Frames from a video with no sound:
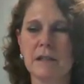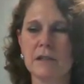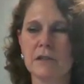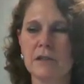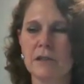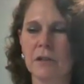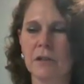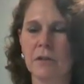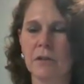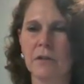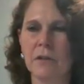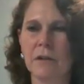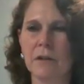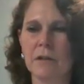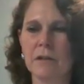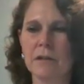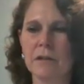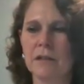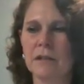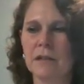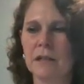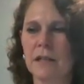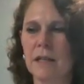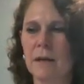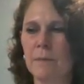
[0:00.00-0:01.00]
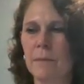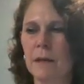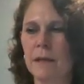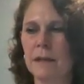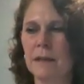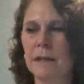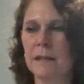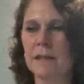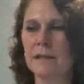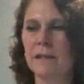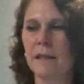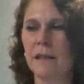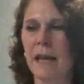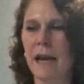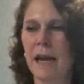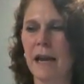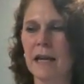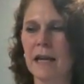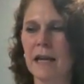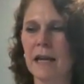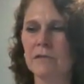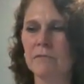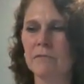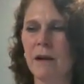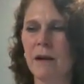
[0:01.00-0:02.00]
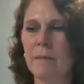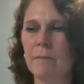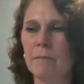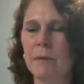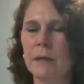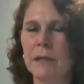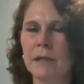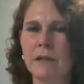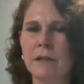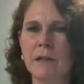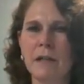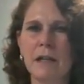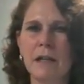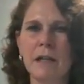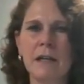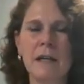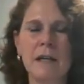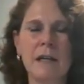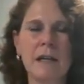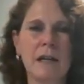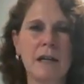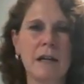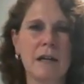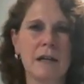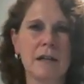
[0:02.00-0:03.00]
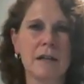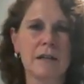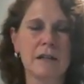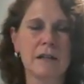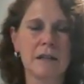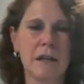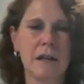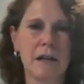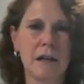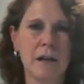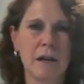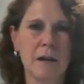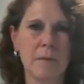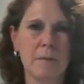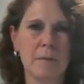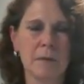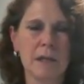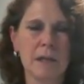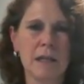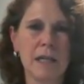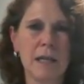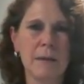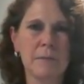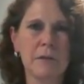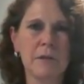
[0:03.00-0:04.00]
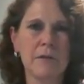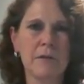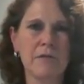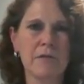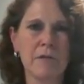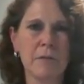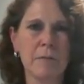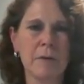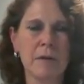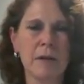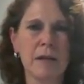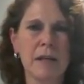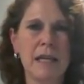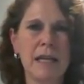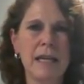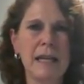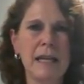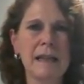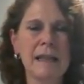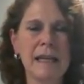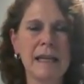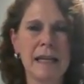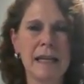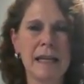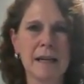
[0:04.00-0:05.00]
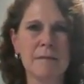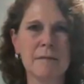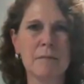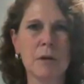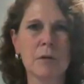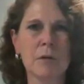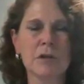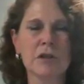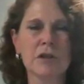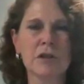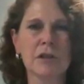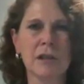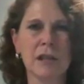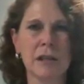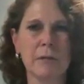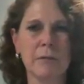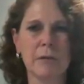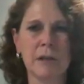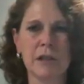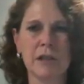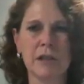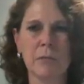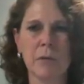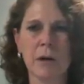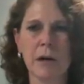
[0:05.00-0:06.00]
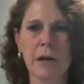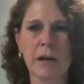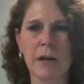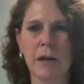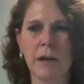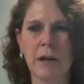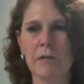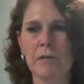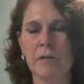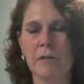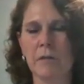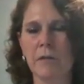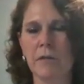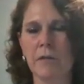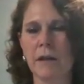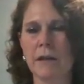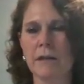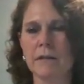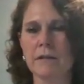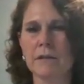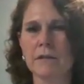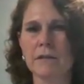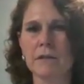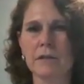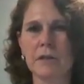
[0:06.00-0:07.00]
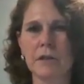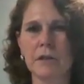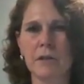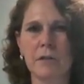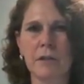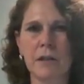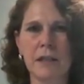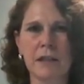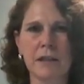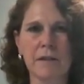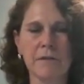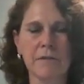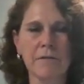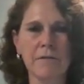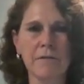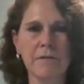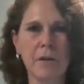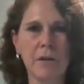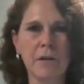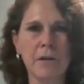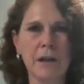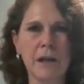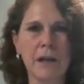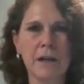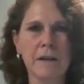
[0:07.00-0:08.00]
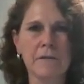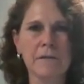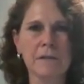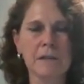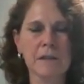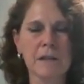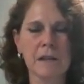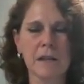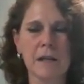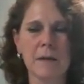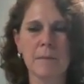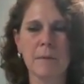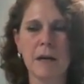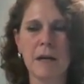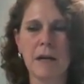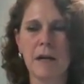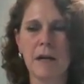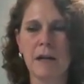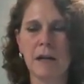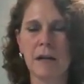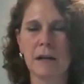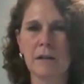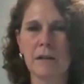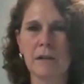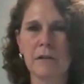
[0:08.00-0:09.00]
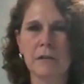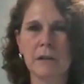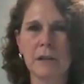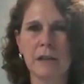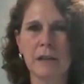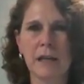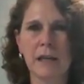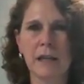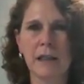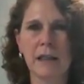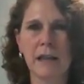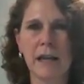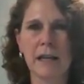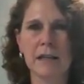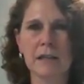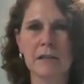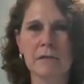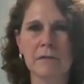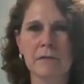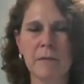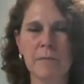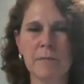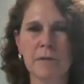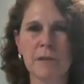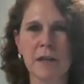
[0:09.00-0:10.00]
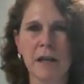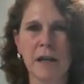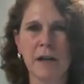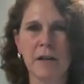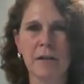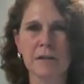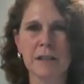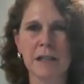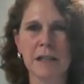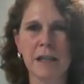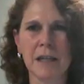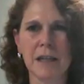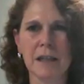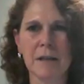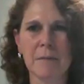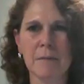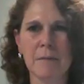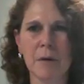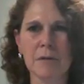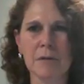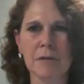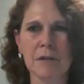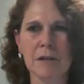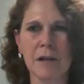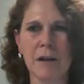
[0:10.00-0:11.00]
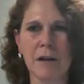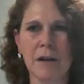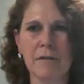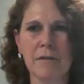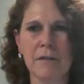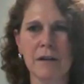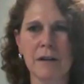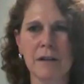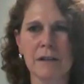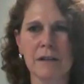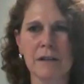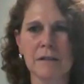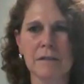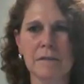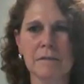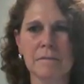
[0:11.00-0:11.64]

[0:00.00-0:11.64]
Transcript: that show that skipping this last REM period keeps you from healing emotionally when you're working through things. So you need the full night of sleep, including that last REM cycle, to get the most out of it.